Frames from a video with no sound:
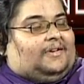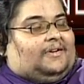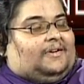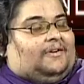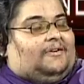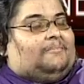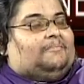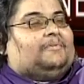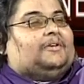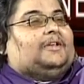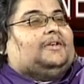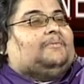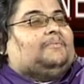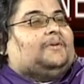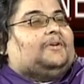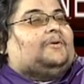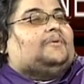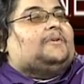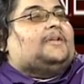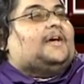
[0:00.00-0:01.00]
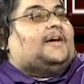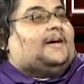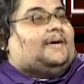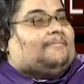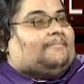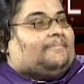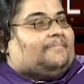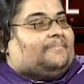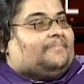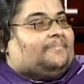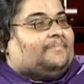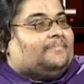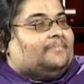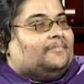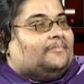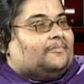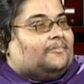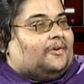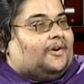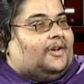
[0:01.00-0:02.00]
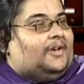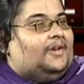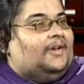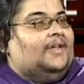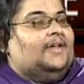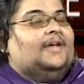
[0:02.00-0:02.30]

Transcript: complete without a ham, right?